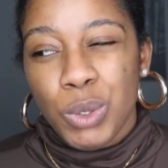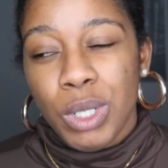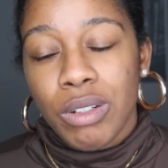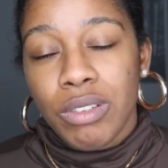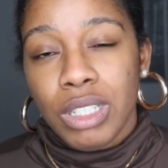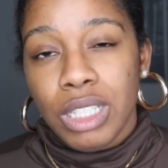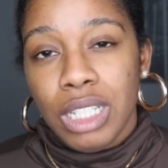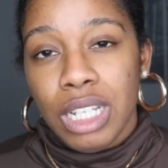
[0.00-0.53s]
do i
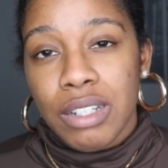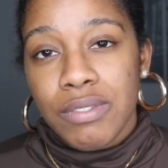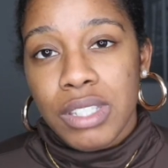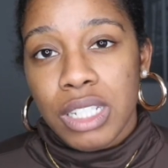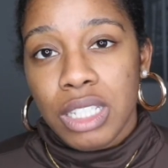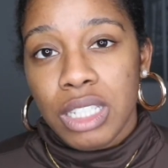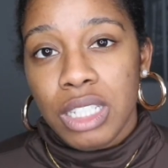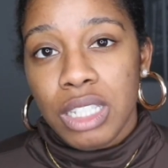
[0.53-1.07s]
really have
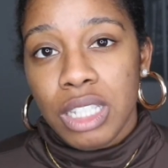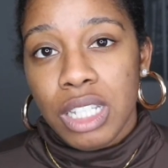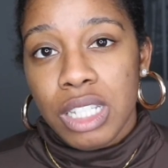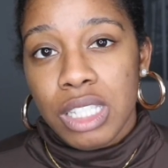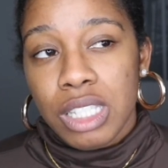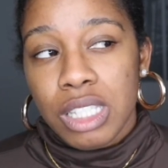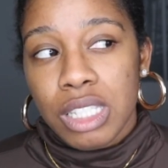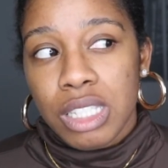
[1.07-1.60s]
to clean
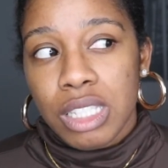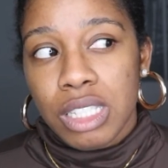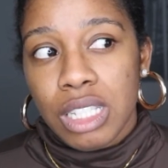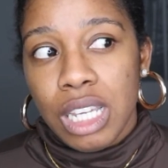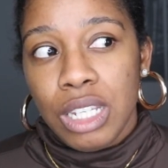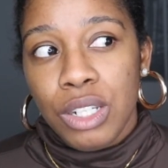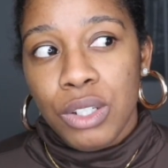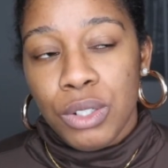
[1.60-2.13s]
this
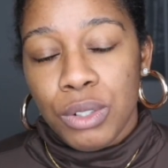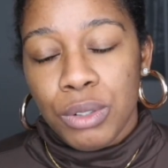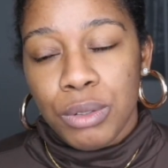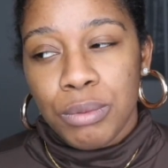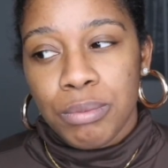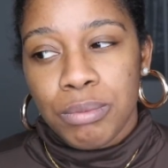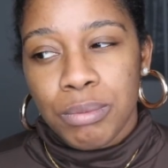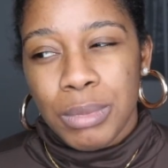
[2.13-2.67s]
i
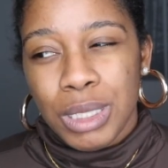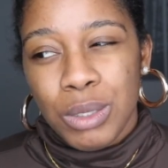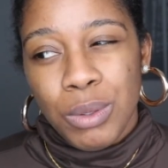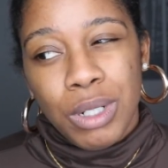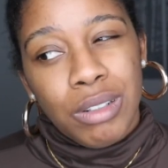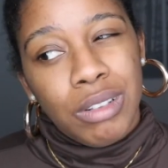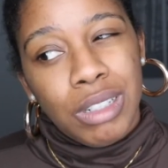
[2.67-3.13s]
do but do i